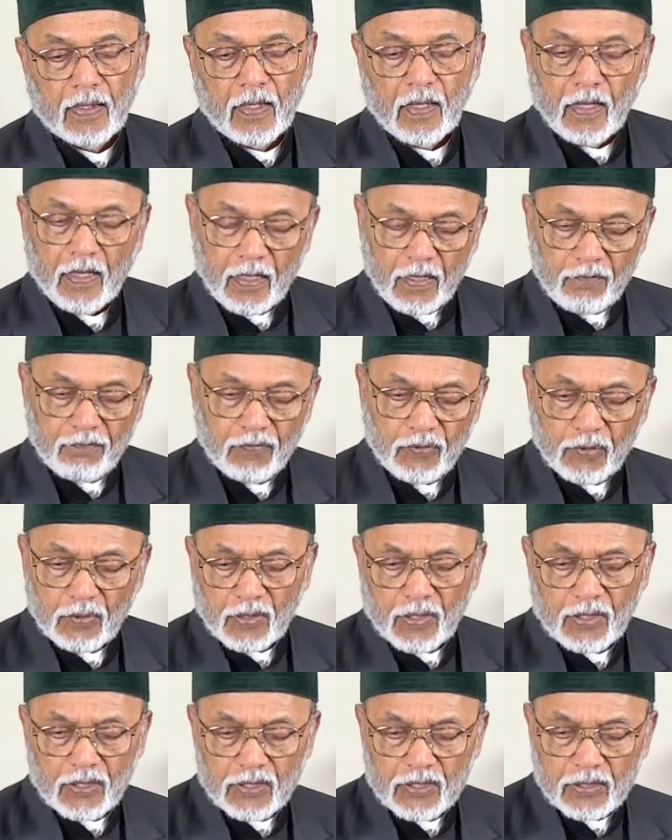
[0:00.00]
"If you
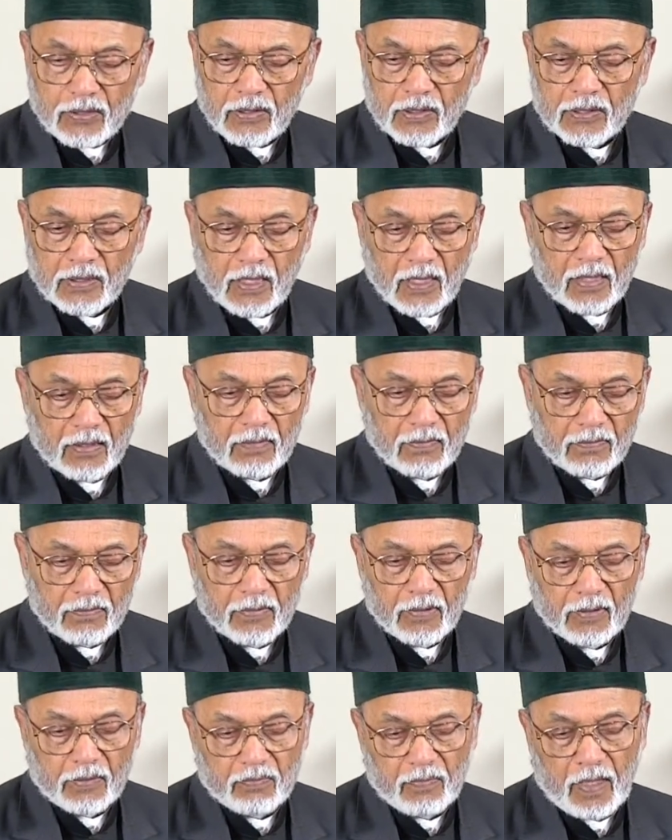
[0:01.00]
are the Sultan,"
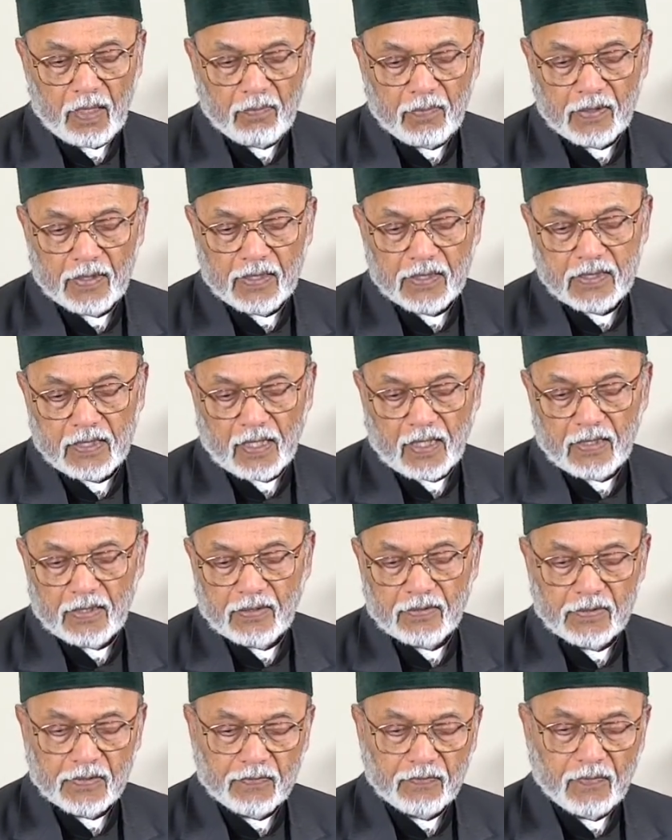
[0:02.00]
wrote Mehmed II
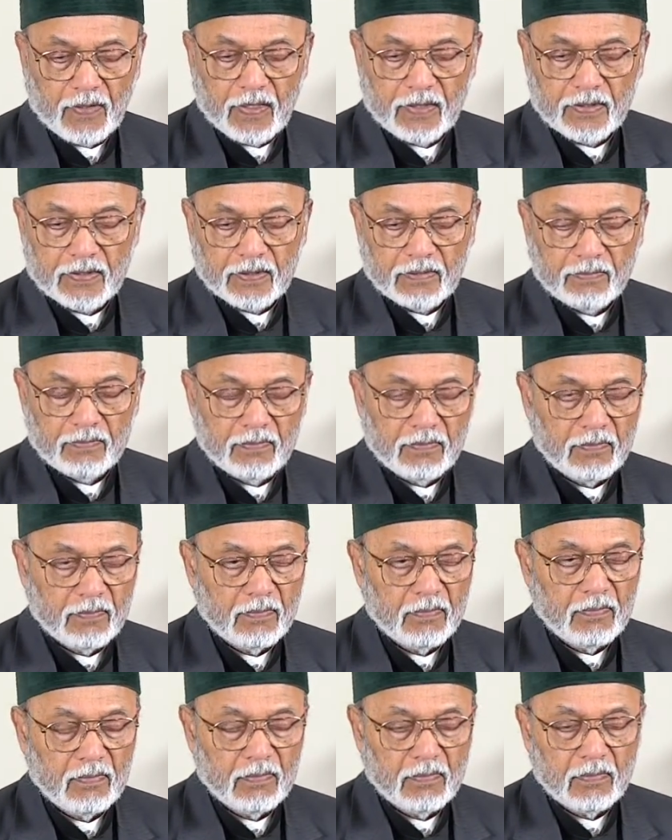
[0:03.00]
to his father,
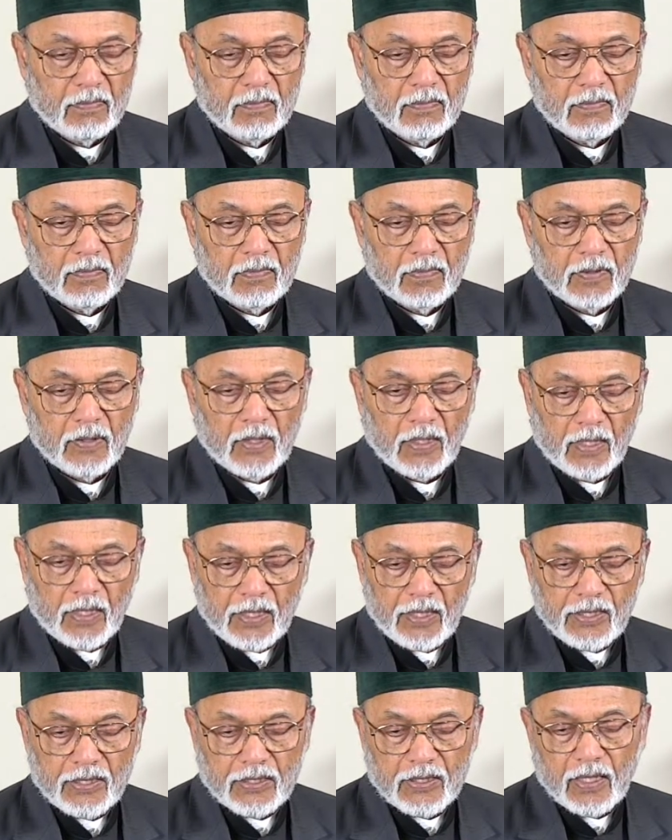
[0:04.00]

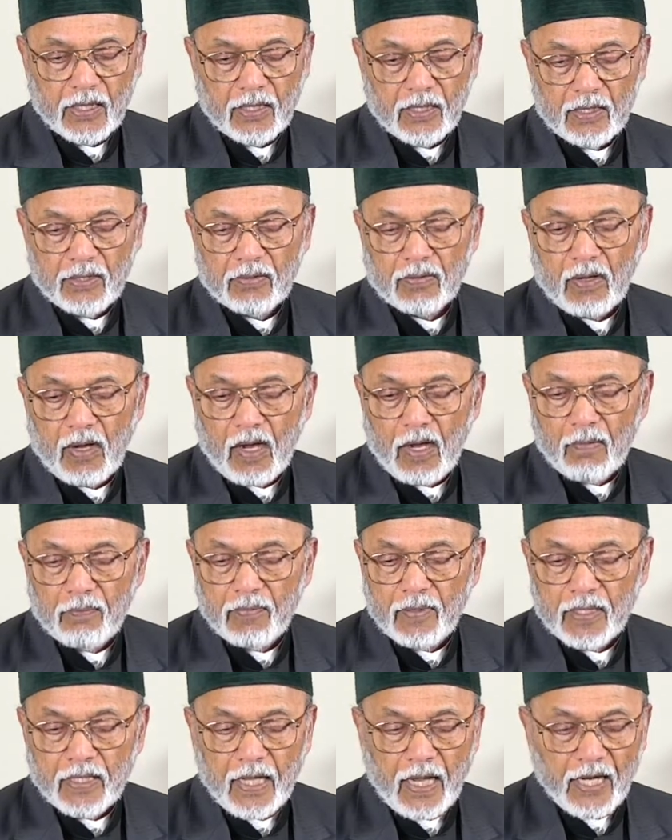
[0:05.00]
"it is your
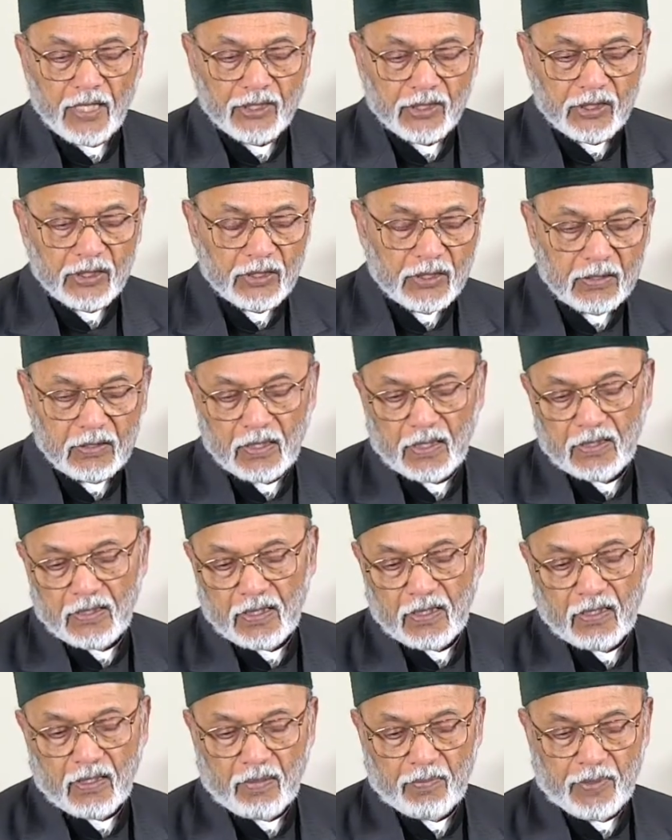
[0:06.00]
obligation to lead
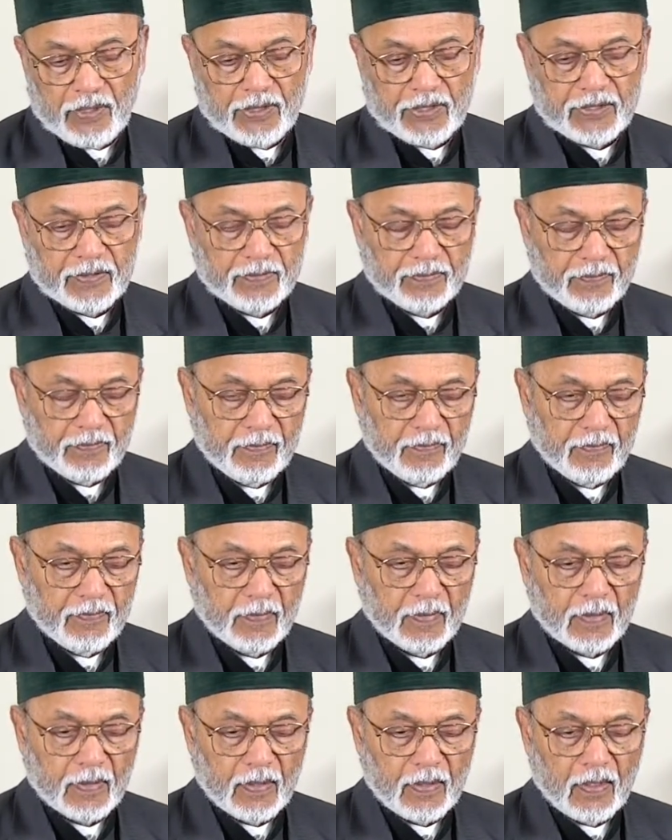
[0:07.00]
the armies.
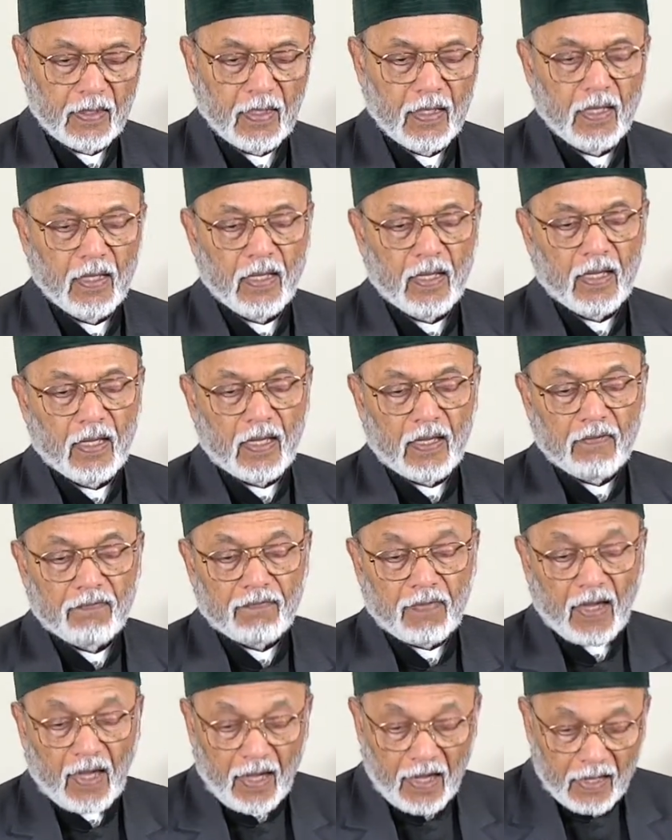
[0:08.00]

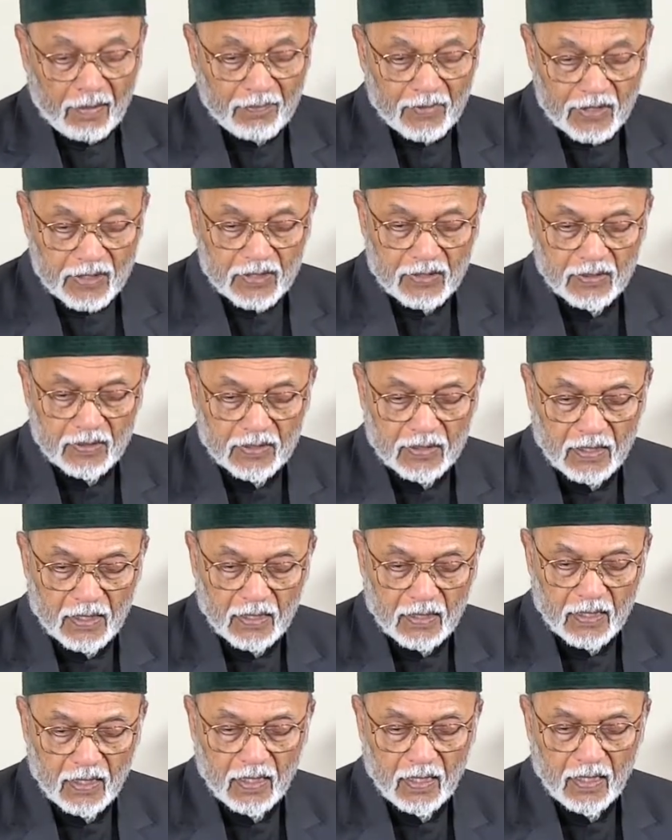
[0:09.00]
If I am the
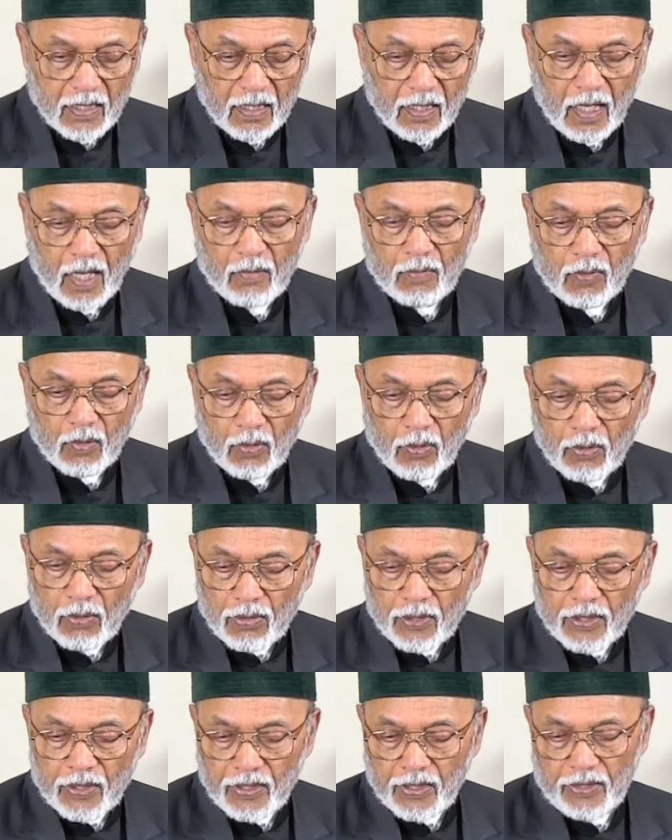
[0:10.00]
Sultan, I'm
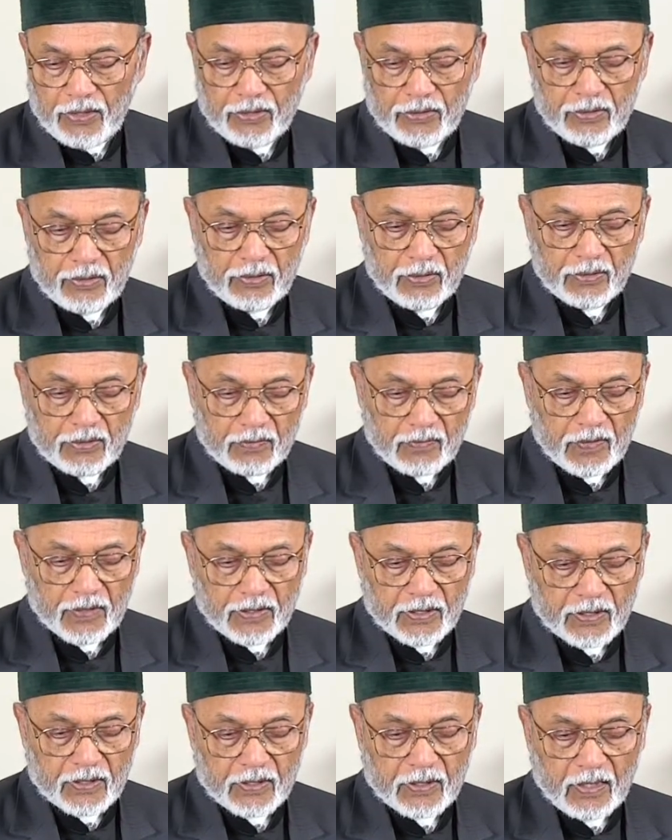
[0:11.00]
ordering you to
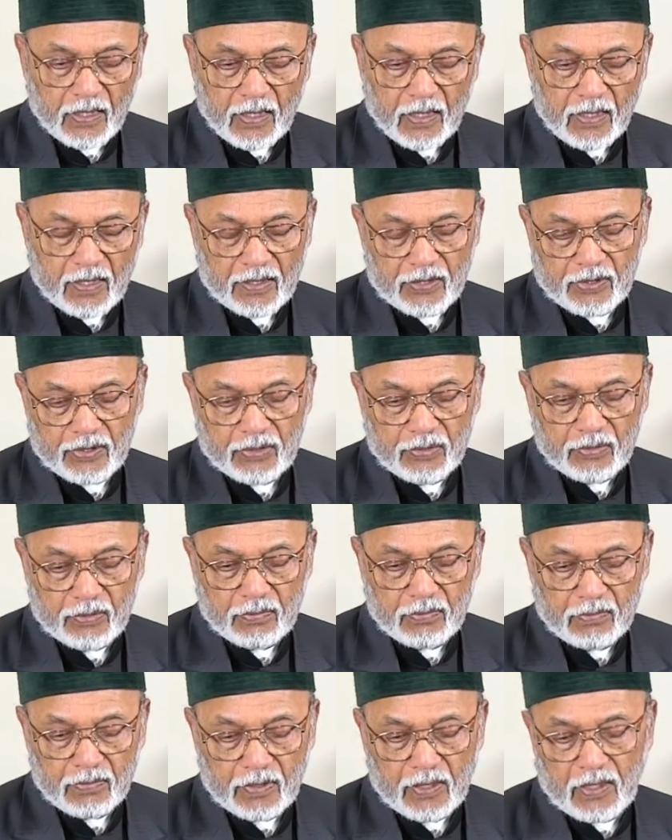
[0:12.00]
return and
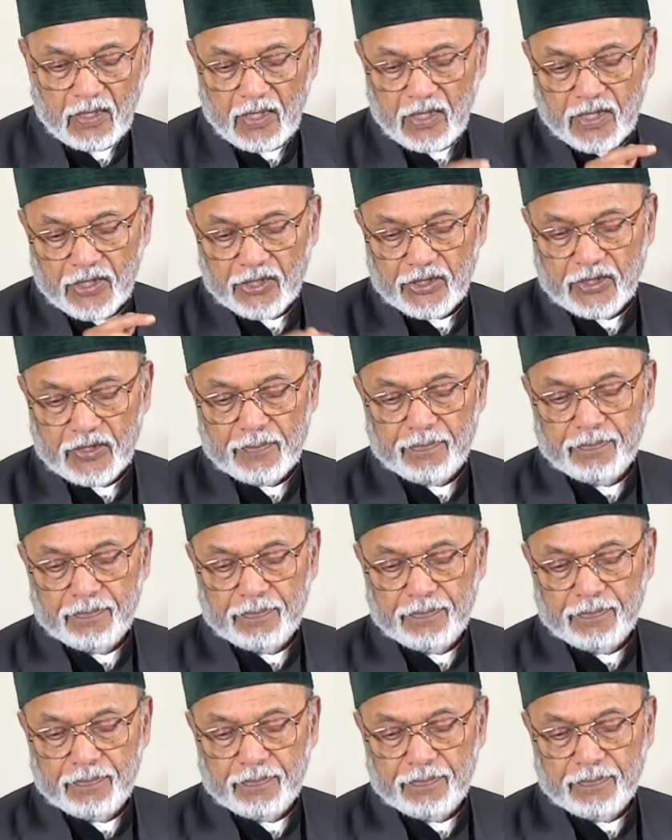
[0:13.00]
assume the leadership."